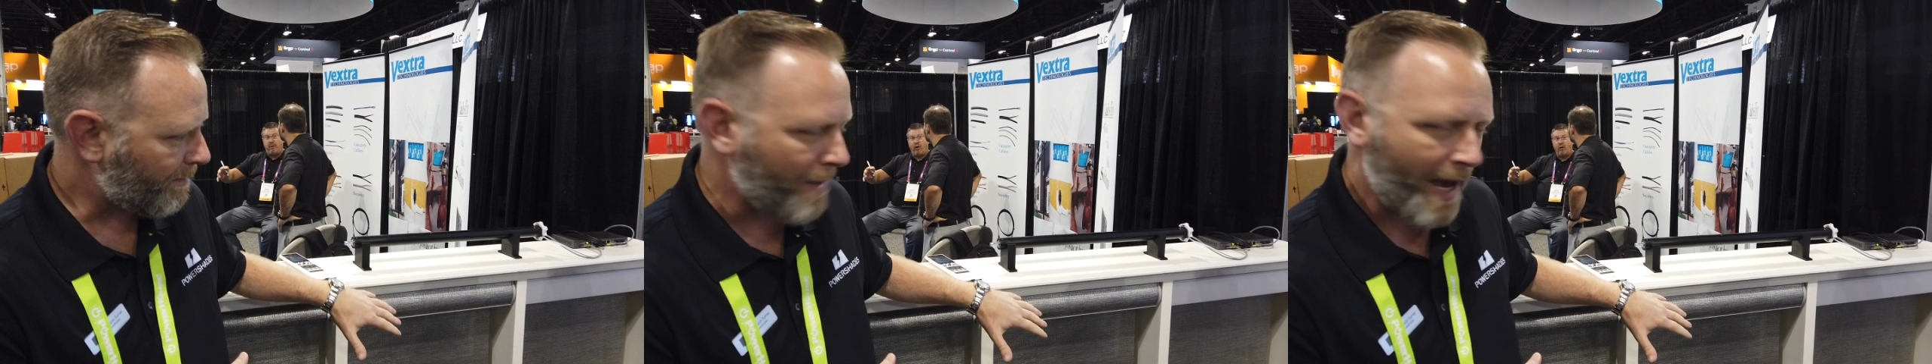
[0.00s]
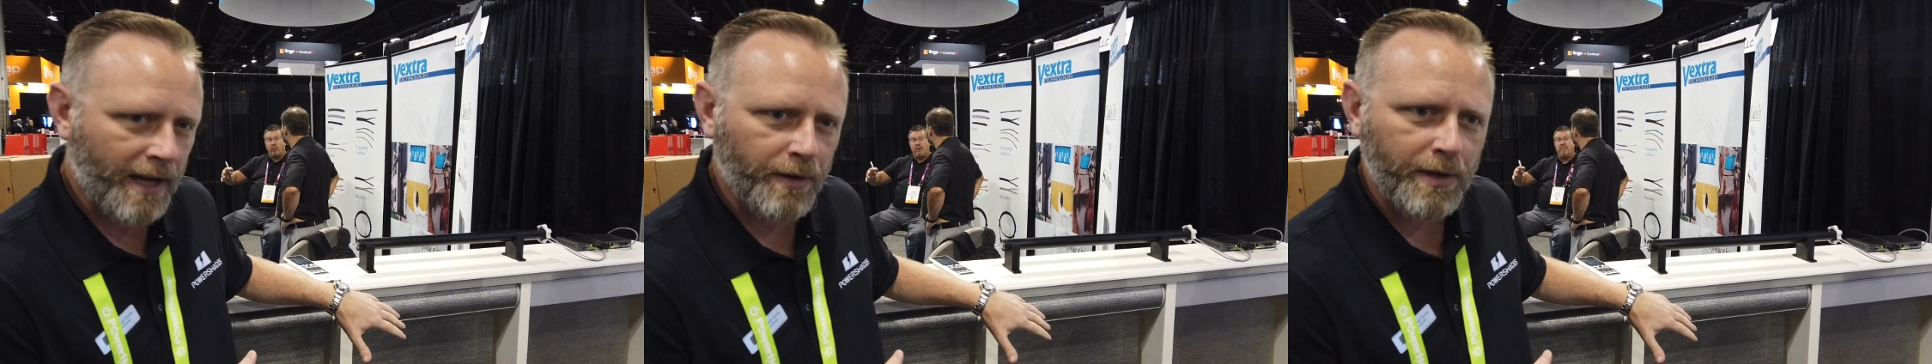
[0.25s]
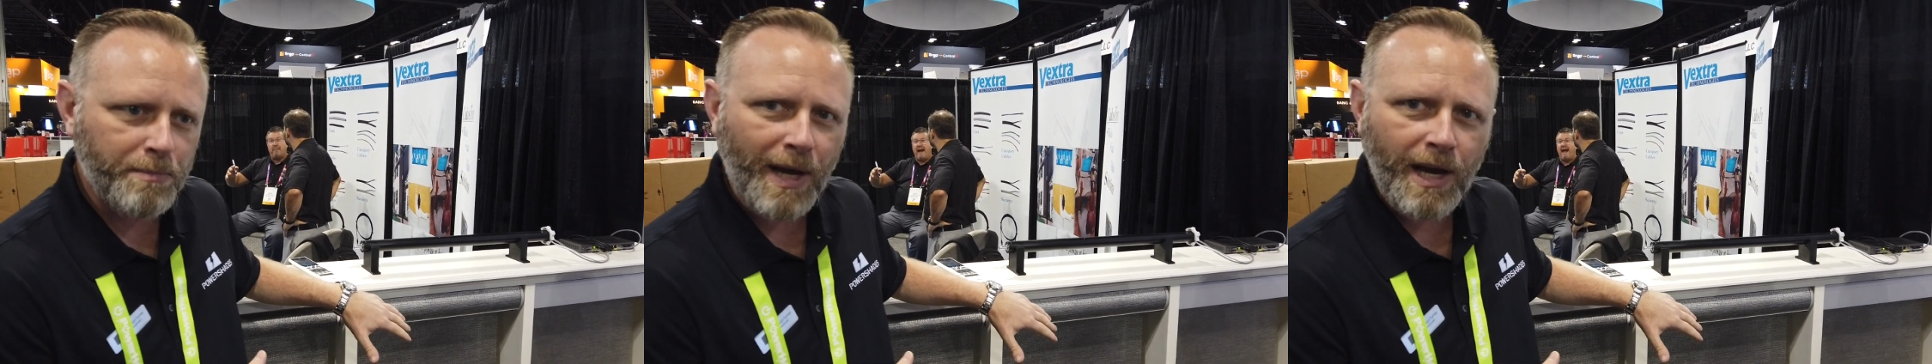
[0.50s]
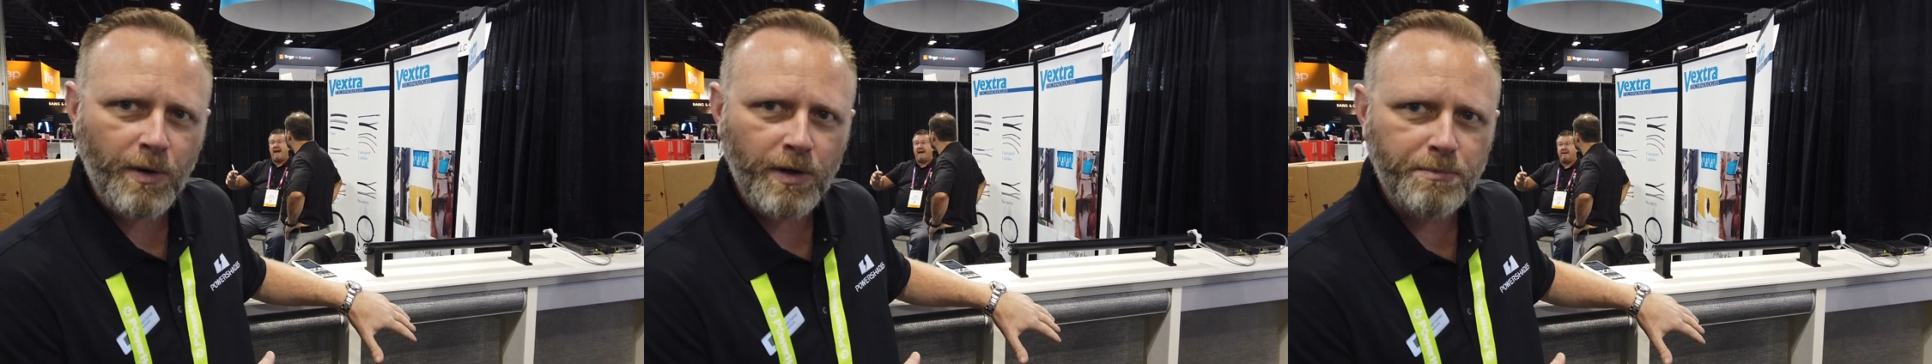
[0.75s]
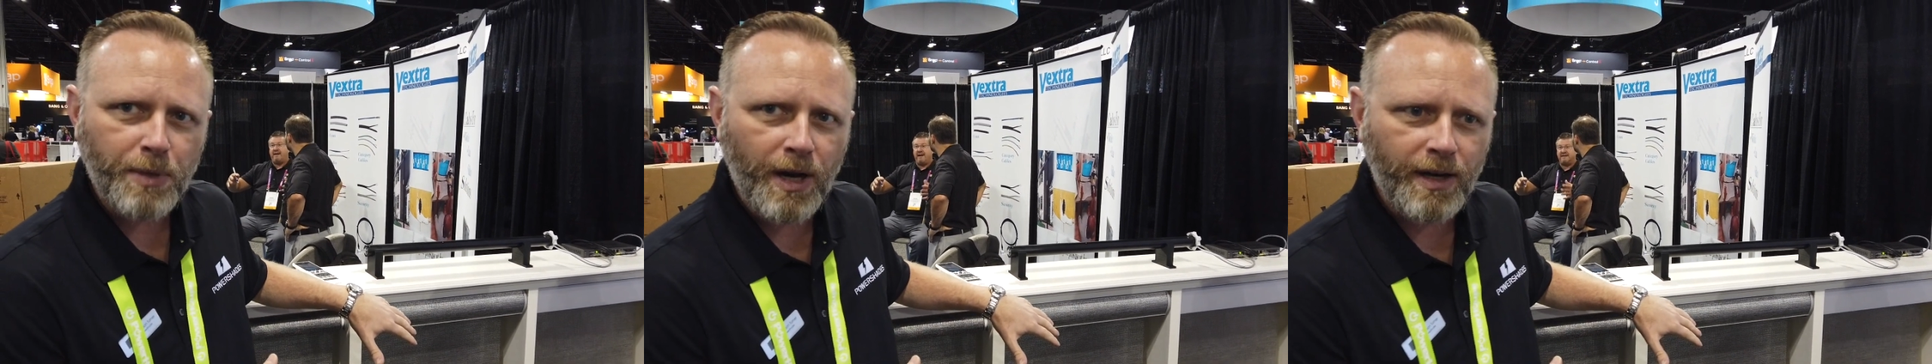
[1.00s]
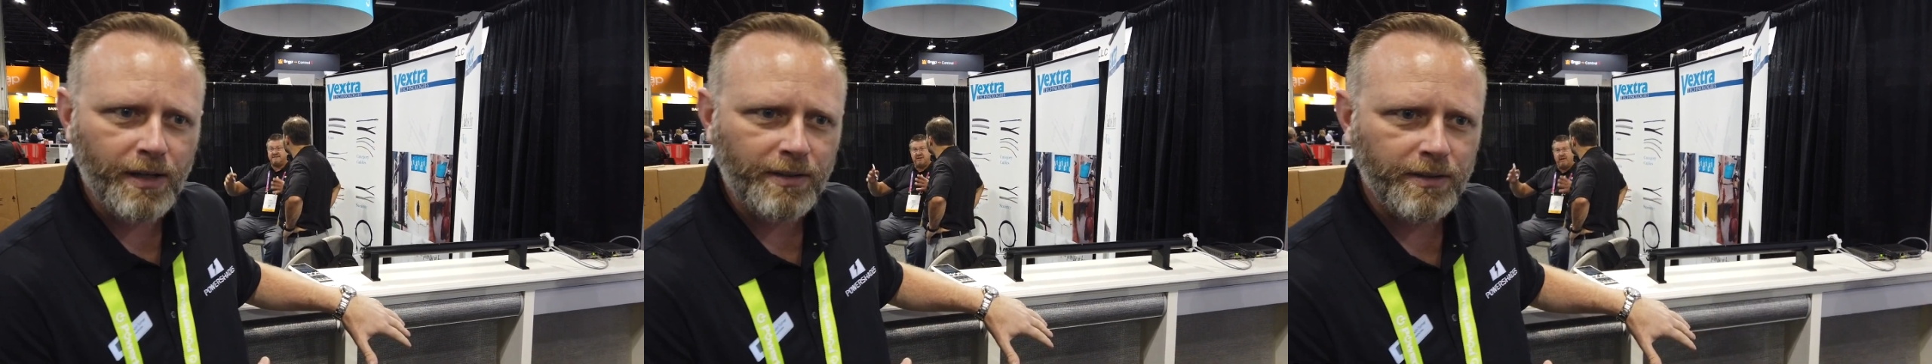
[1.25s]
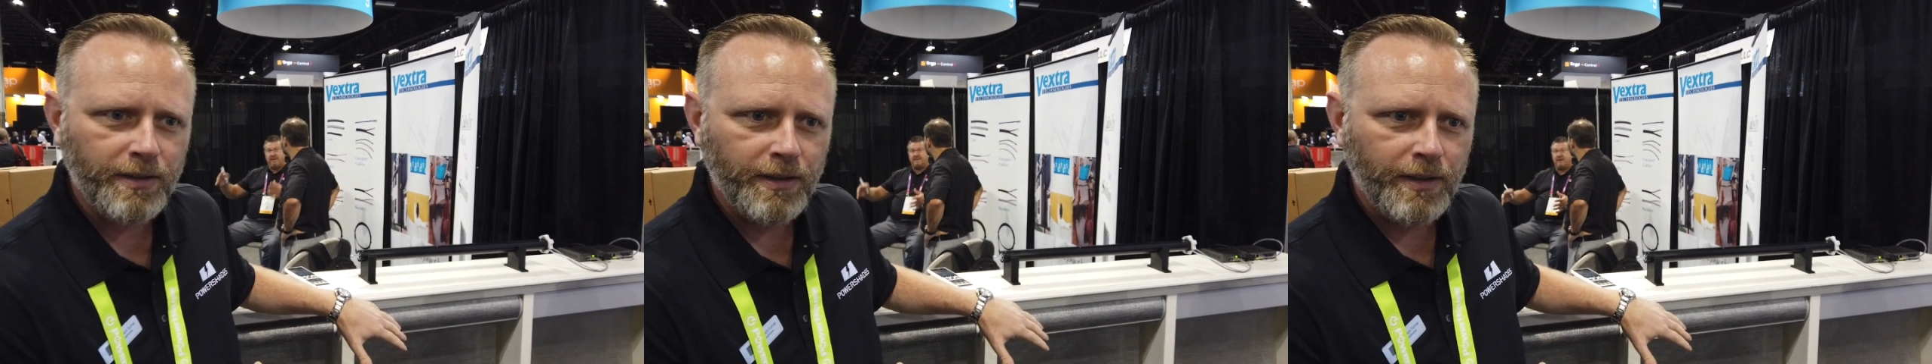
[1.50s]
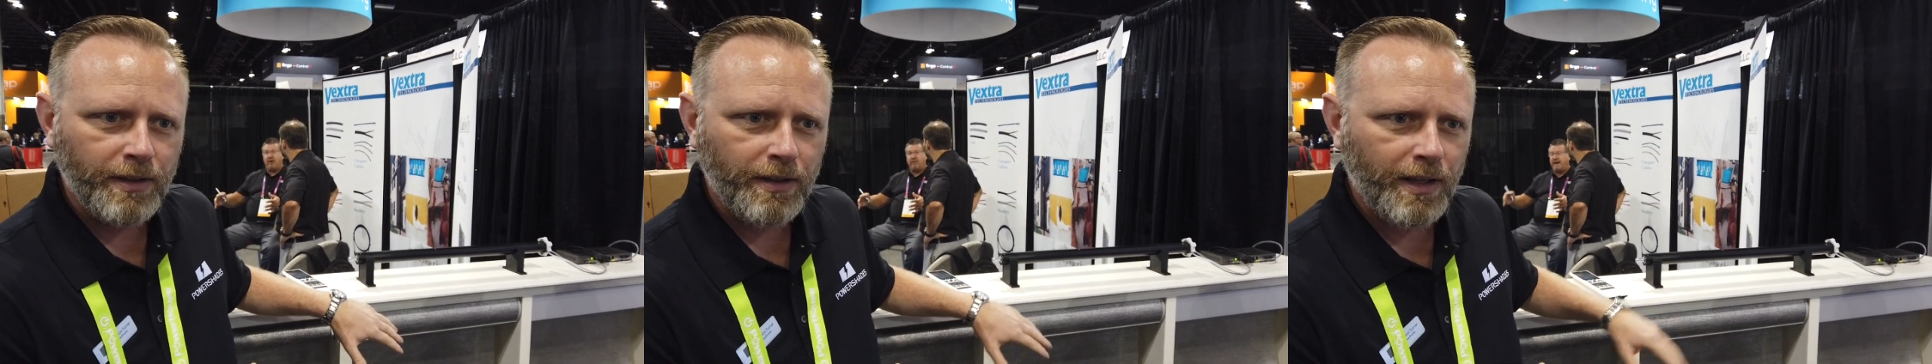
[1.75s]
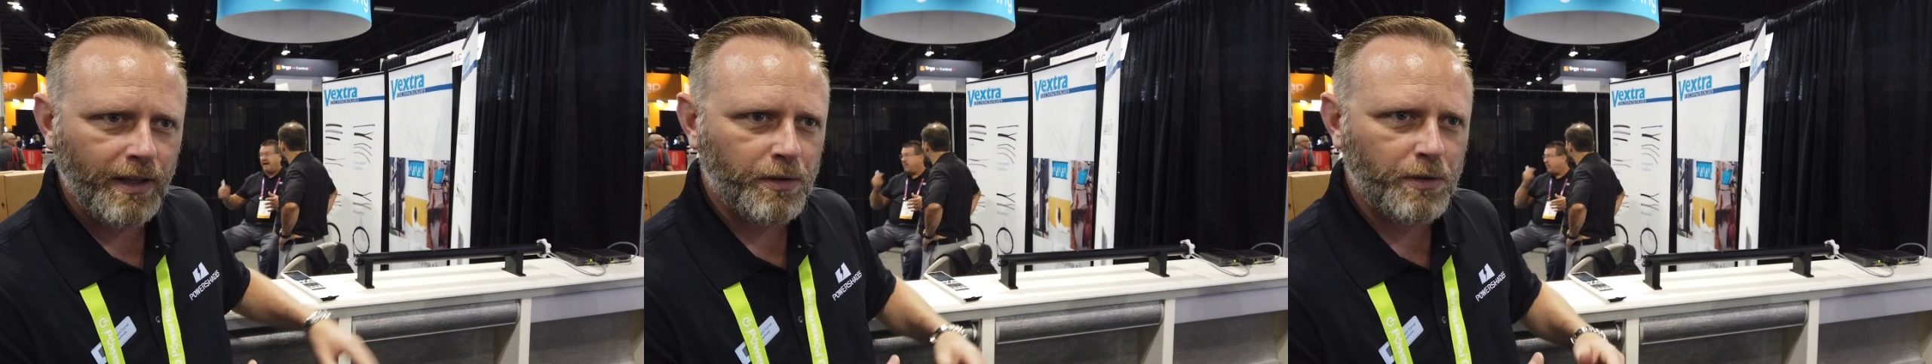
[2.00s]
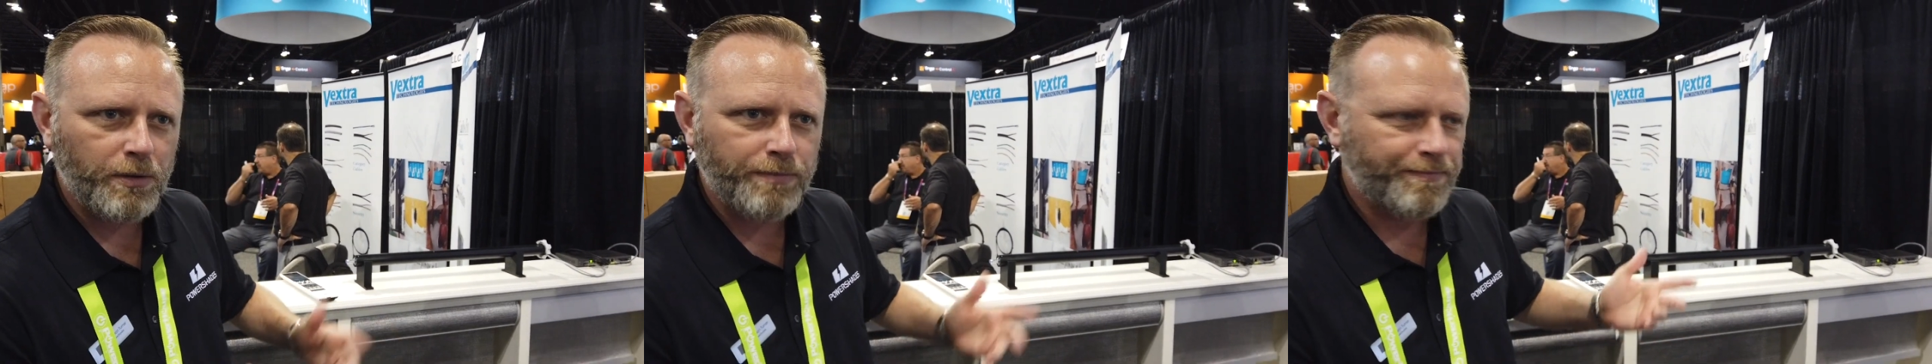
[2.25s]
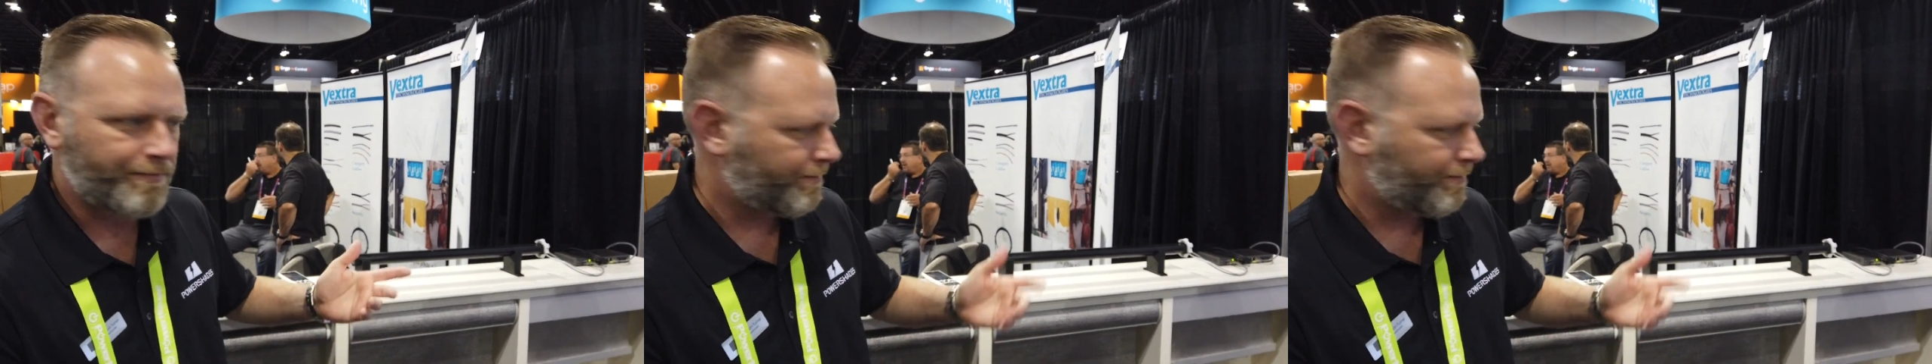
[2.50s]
of battery powered product that'll